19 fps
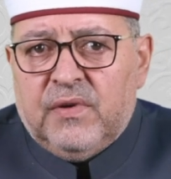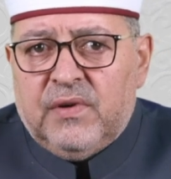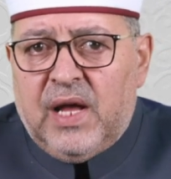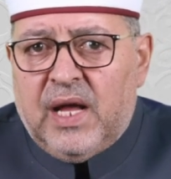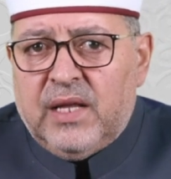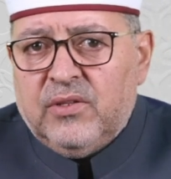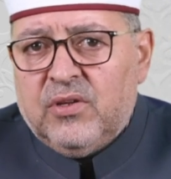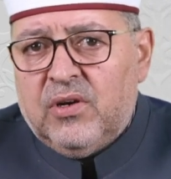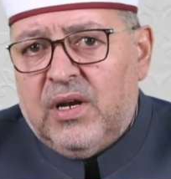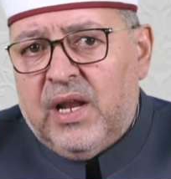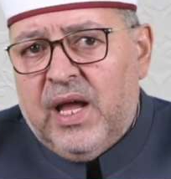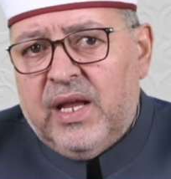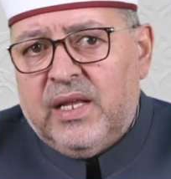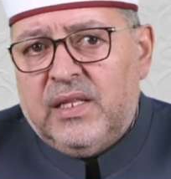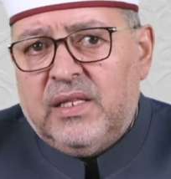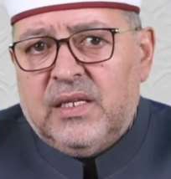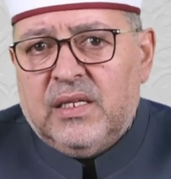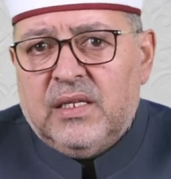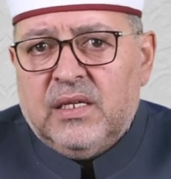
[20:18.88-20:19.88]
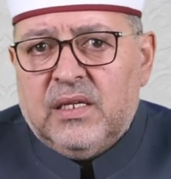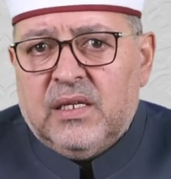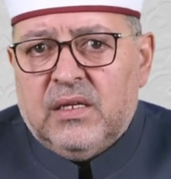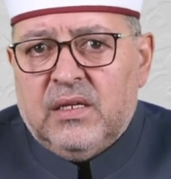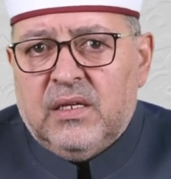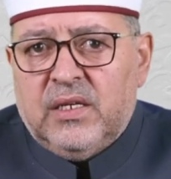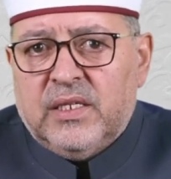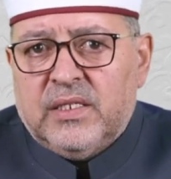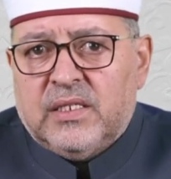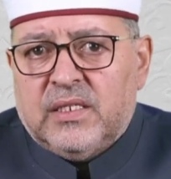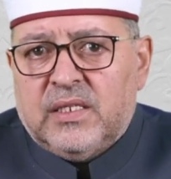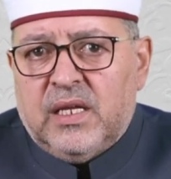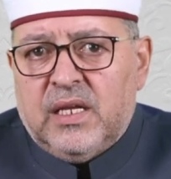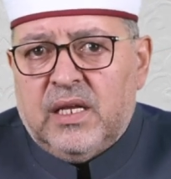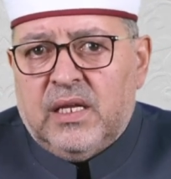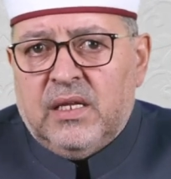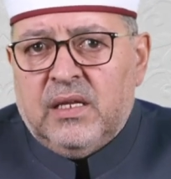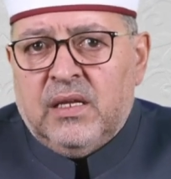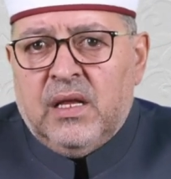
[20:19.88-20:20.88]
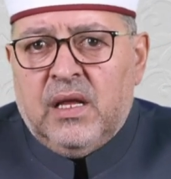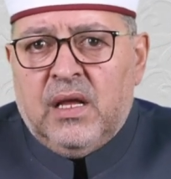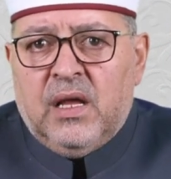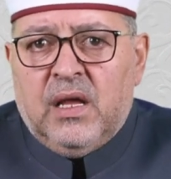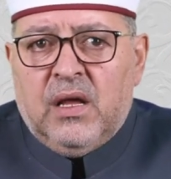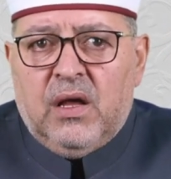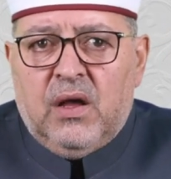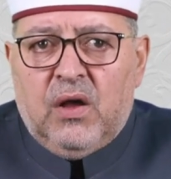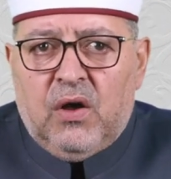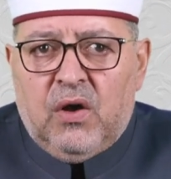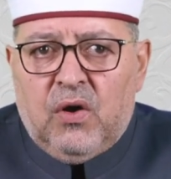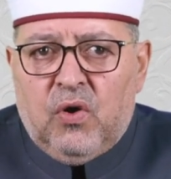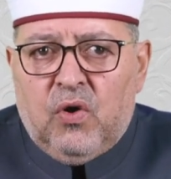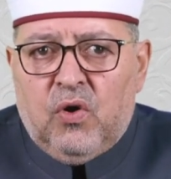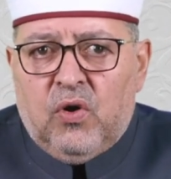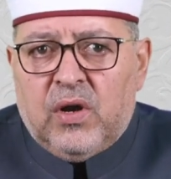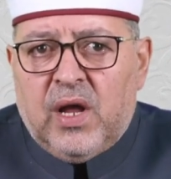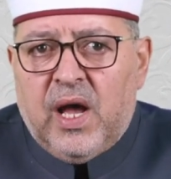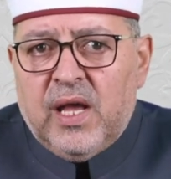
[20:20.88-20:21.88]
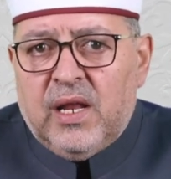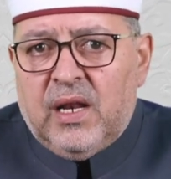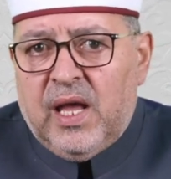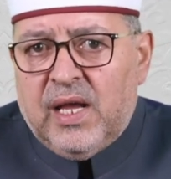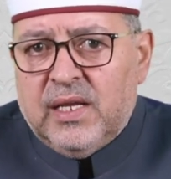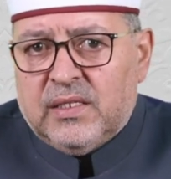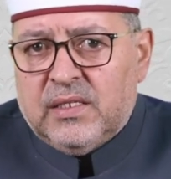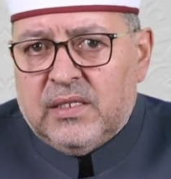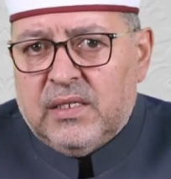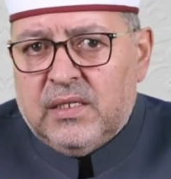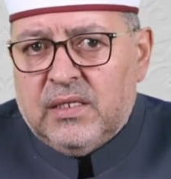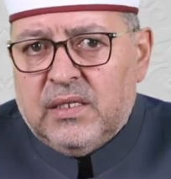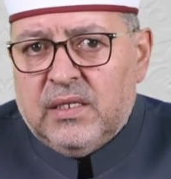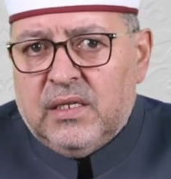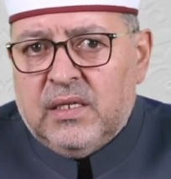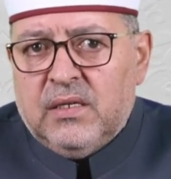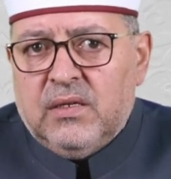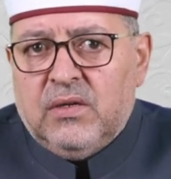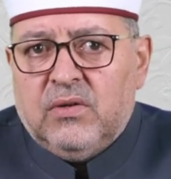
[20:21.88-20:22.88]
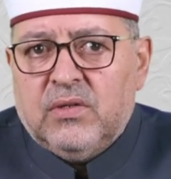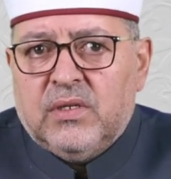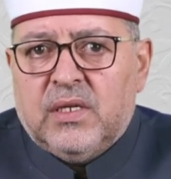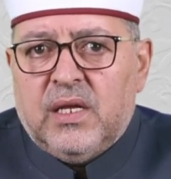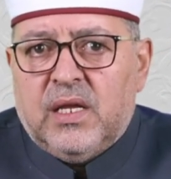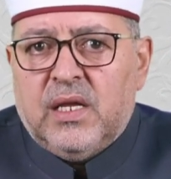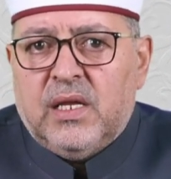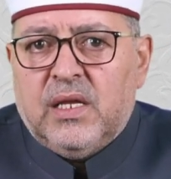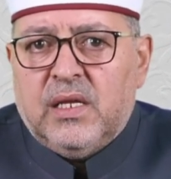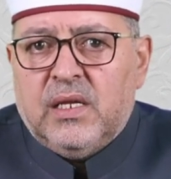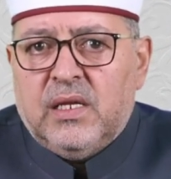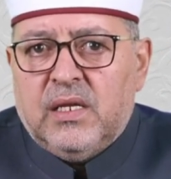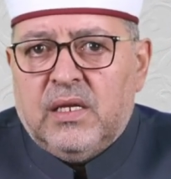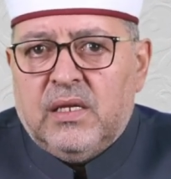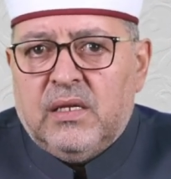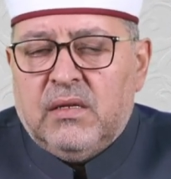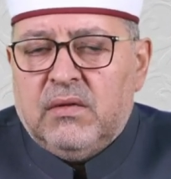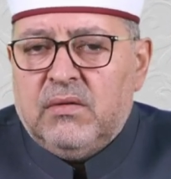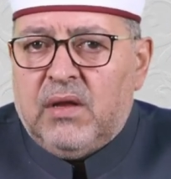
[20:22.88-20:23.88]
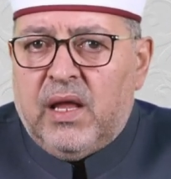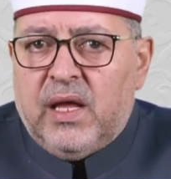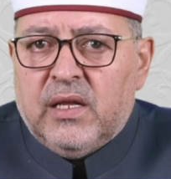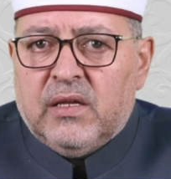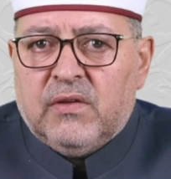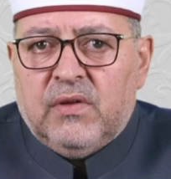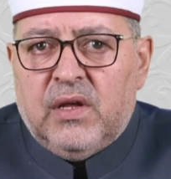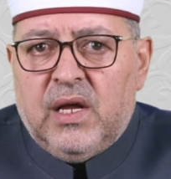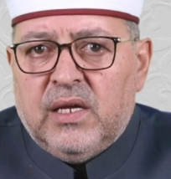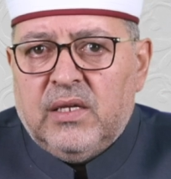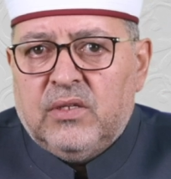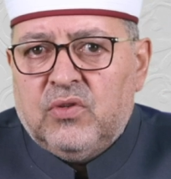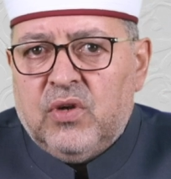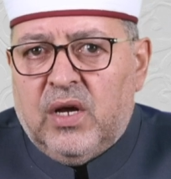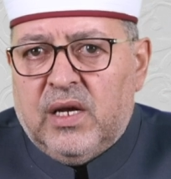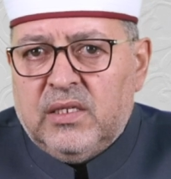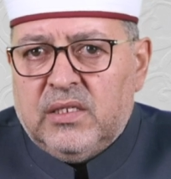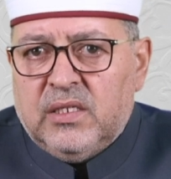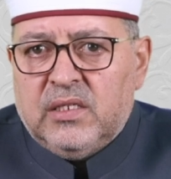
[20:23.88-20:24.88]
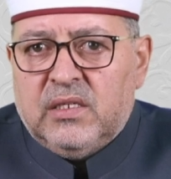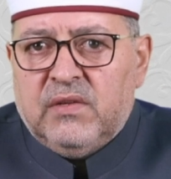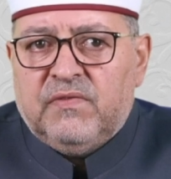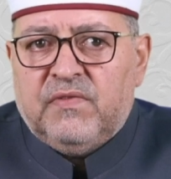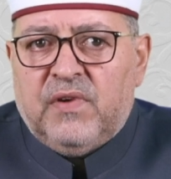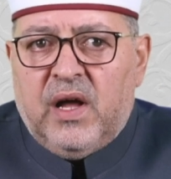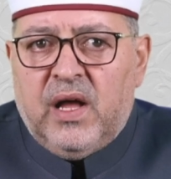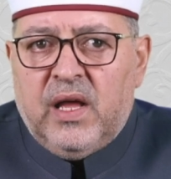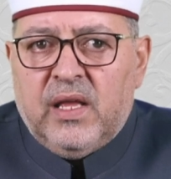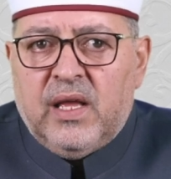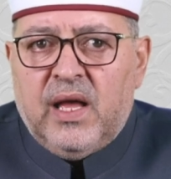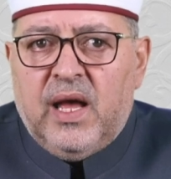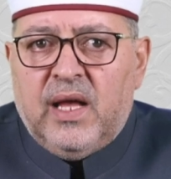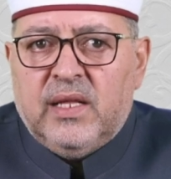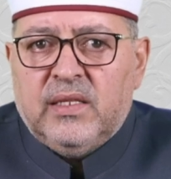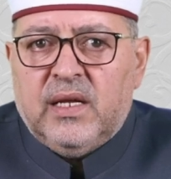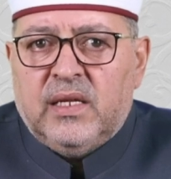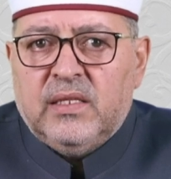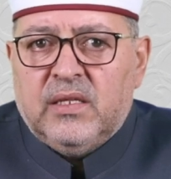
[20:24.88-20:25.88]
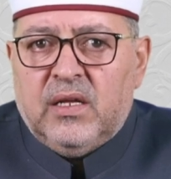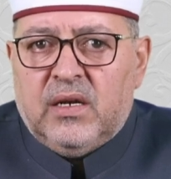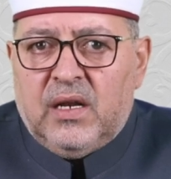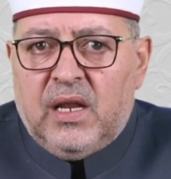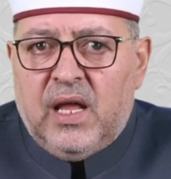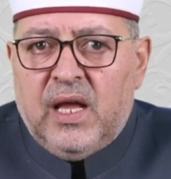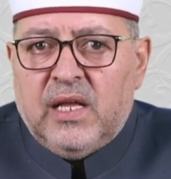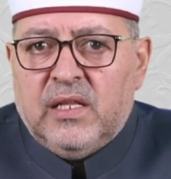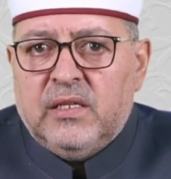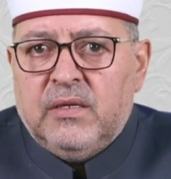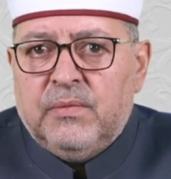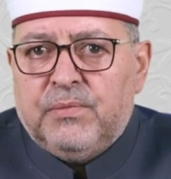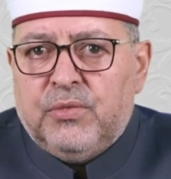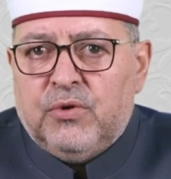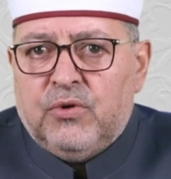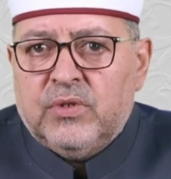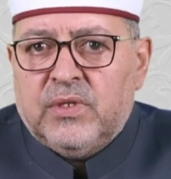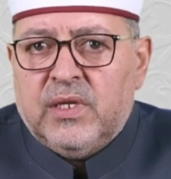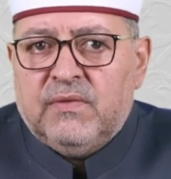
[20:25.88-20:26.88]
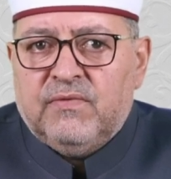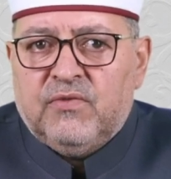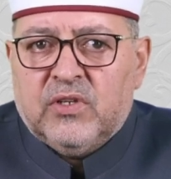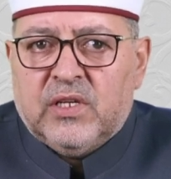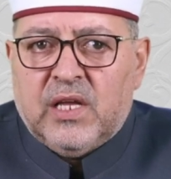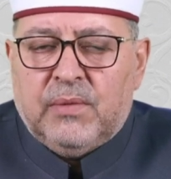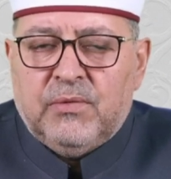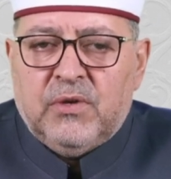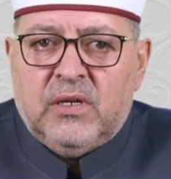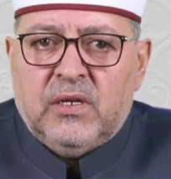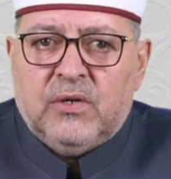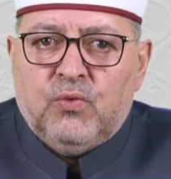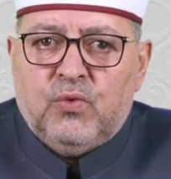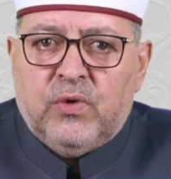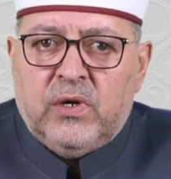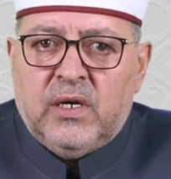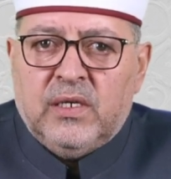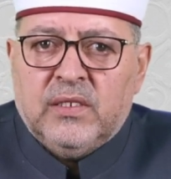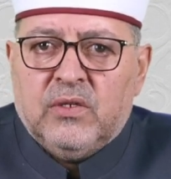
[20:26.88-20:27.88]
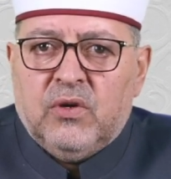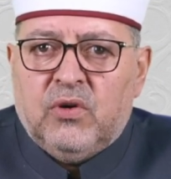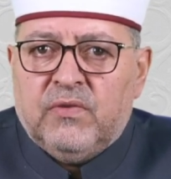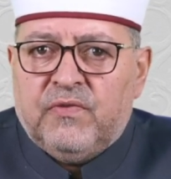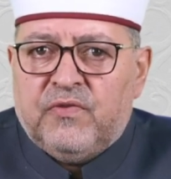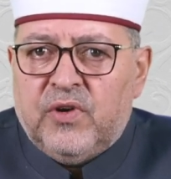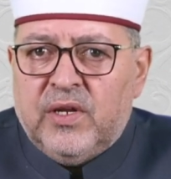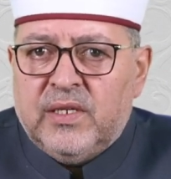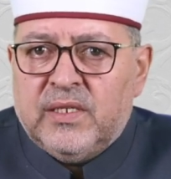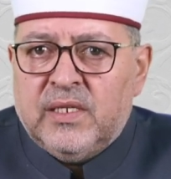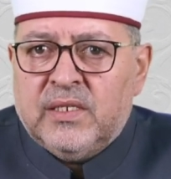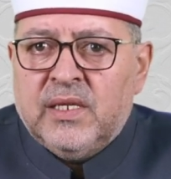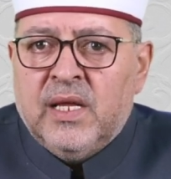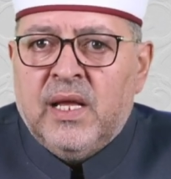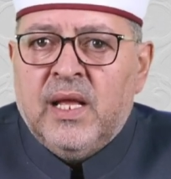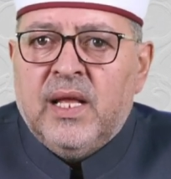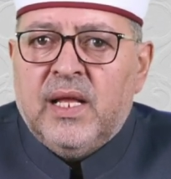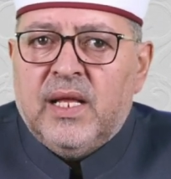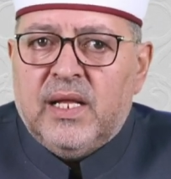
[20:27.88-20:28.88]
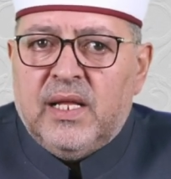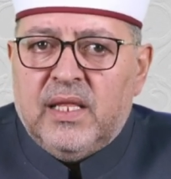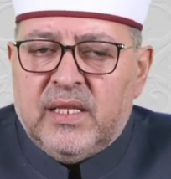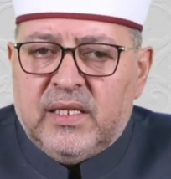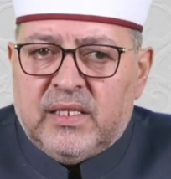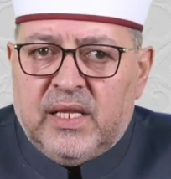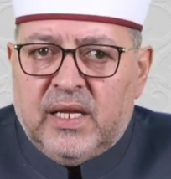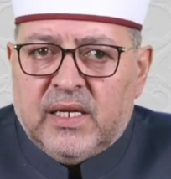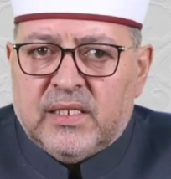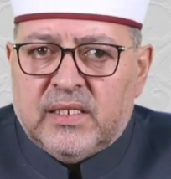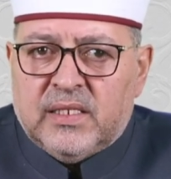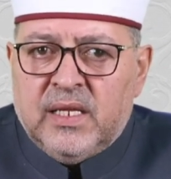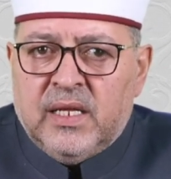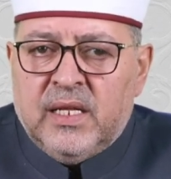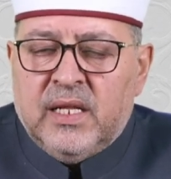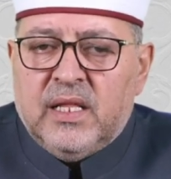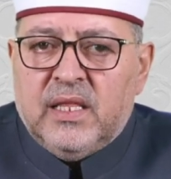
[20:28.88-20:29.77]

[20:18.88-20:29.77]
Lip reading: Underlining, let's say, or highlighting, okay, like to identify and underline important vocabulary words or phrases in the text.